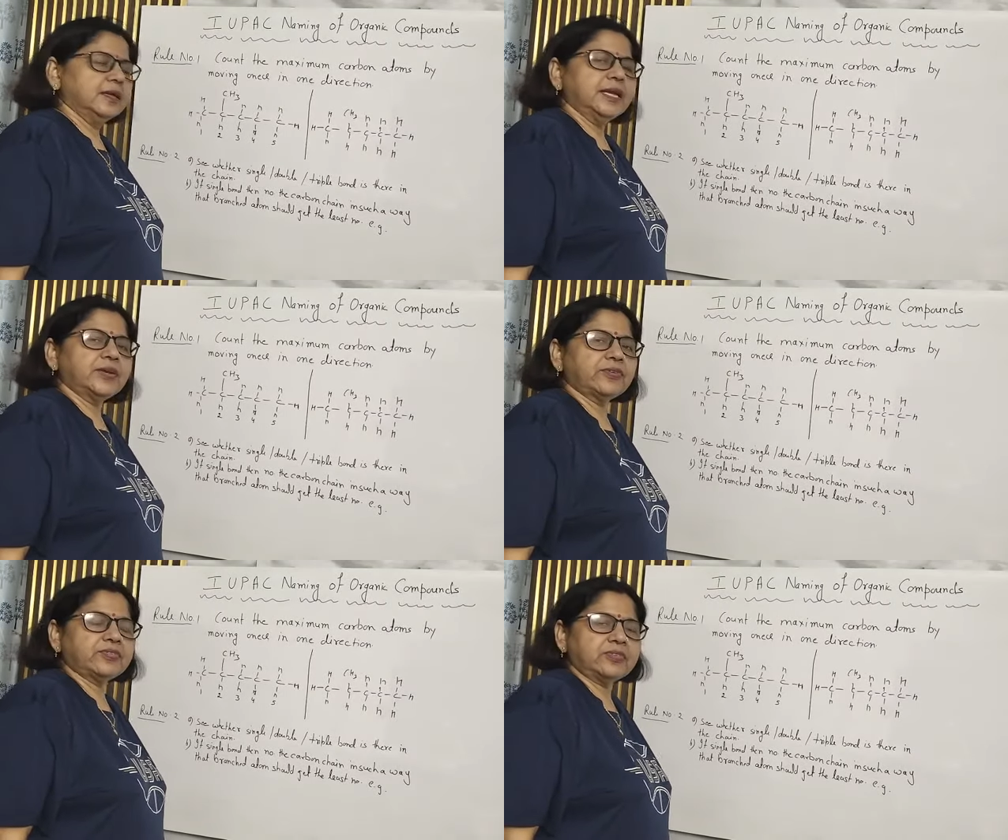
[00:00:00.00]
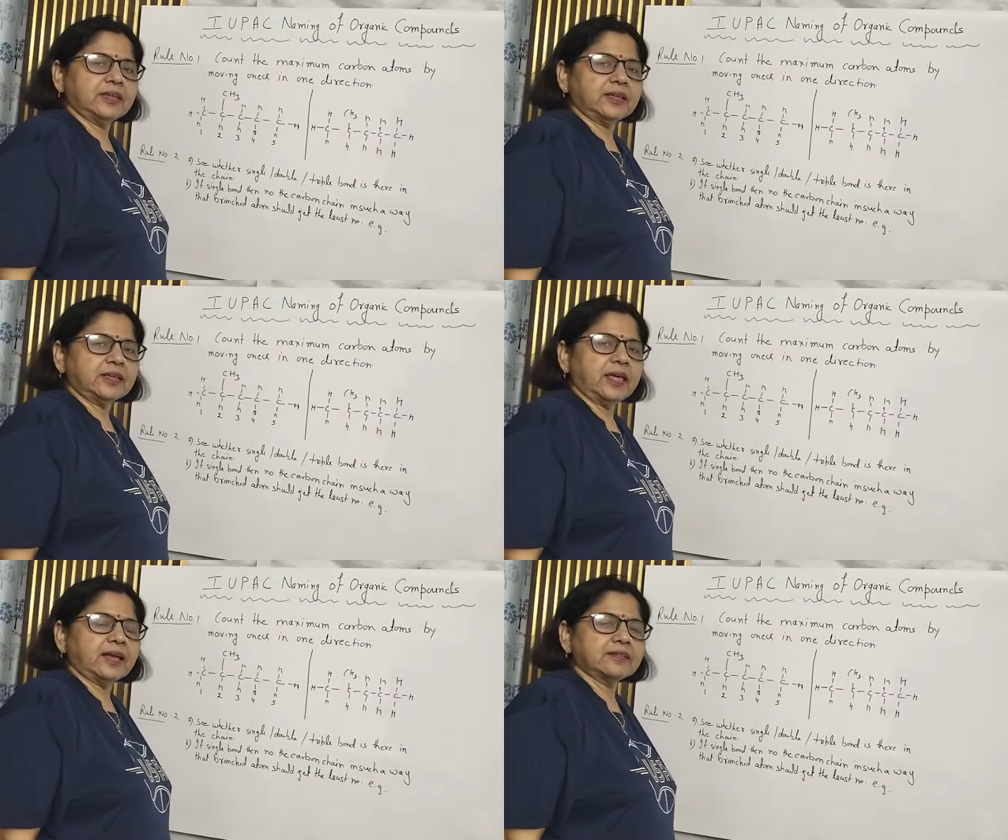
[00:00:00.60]

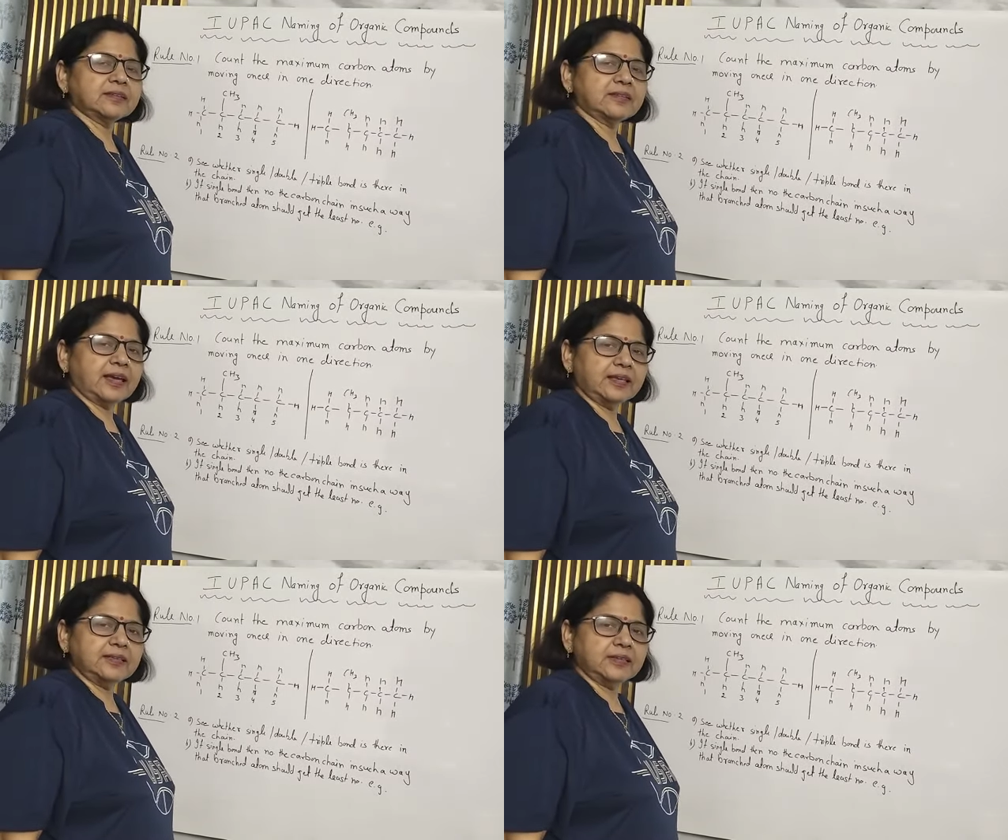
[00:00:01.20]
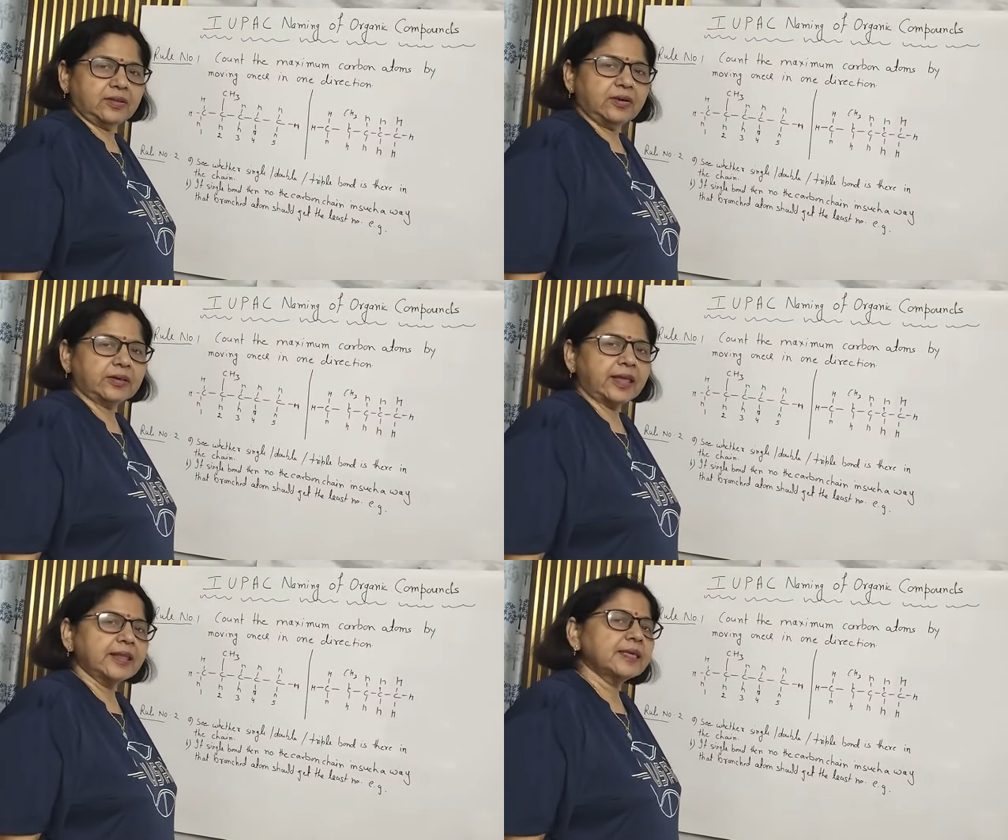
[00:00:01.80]
interesting exercise in the
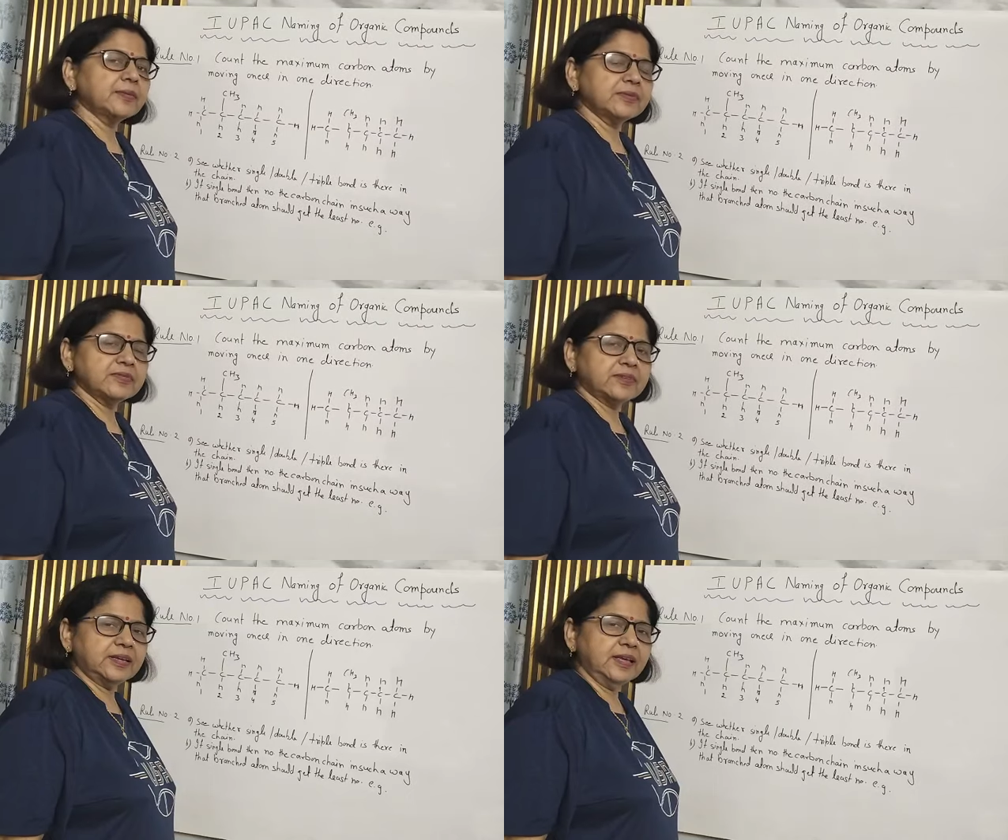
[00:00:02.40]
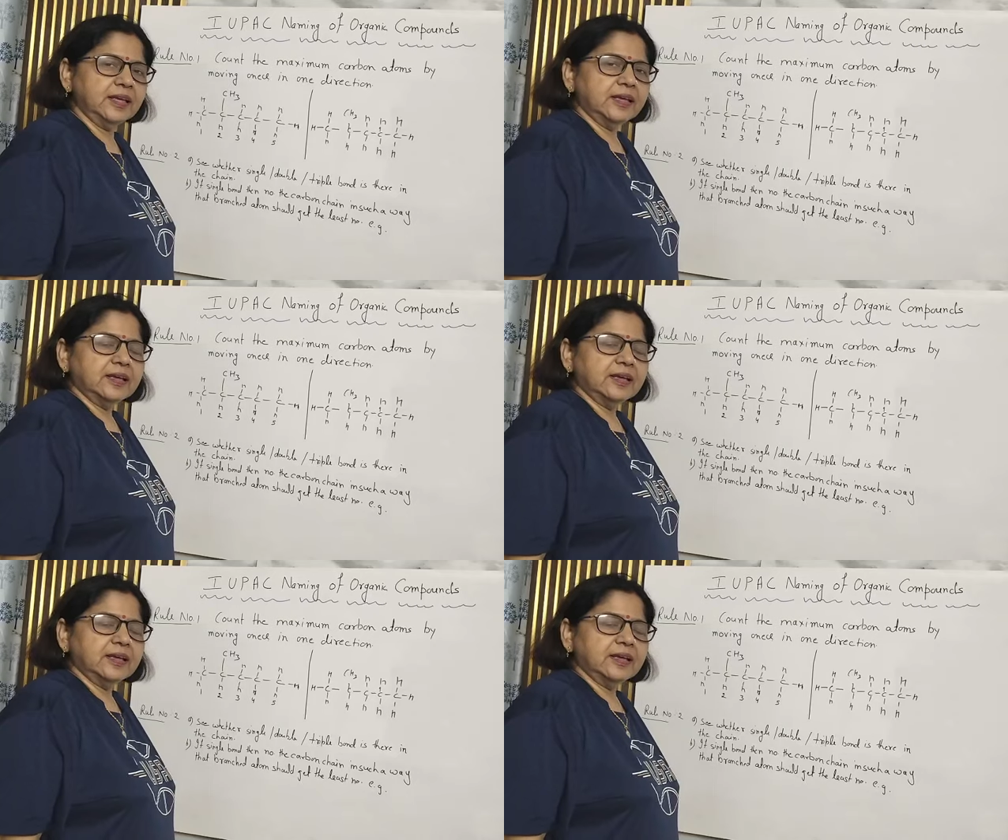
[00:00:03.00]
organic chemistry,